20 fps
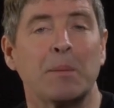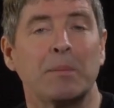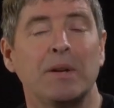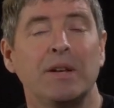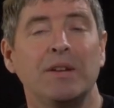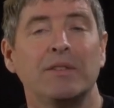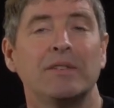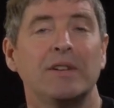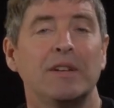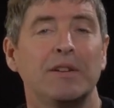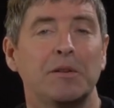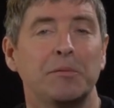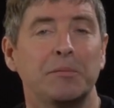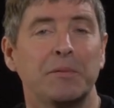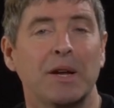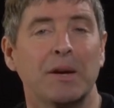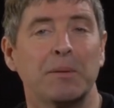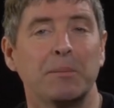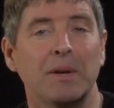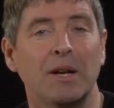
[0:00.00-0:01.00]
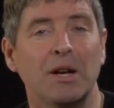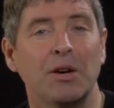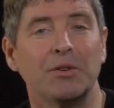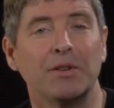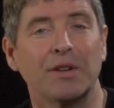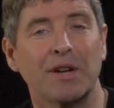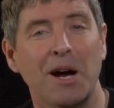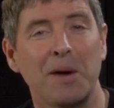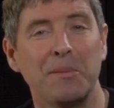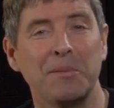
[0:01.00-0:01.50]
please leave them down below in
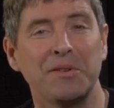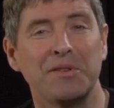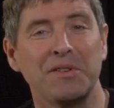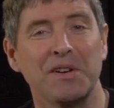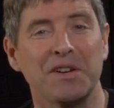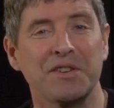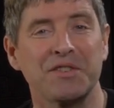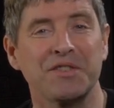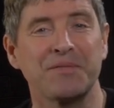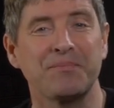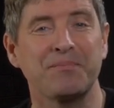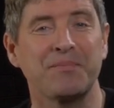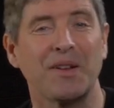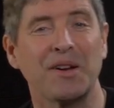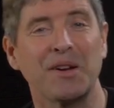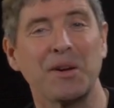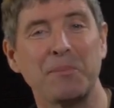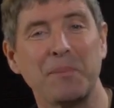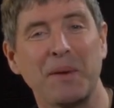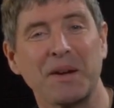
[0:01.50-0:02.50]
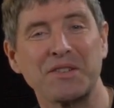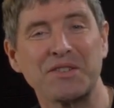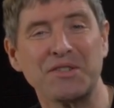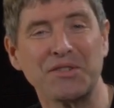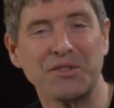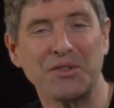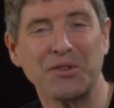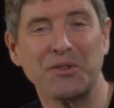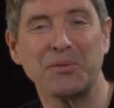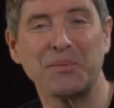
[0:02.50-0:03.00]
the comment section. I'll get back to you as
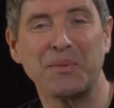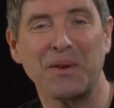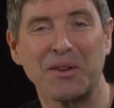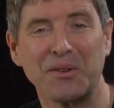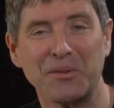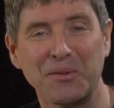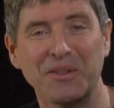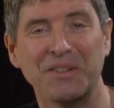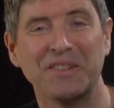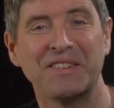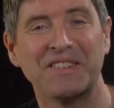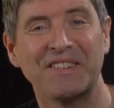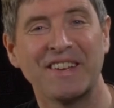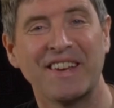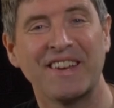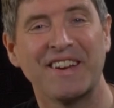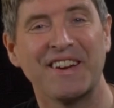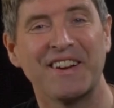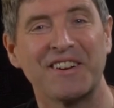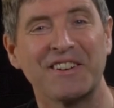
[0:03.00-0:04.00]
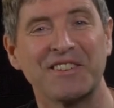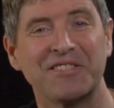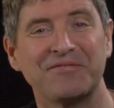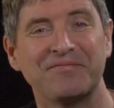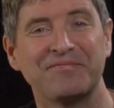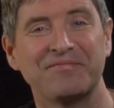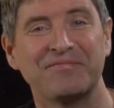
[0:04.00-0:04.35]
soon as possible. Take care.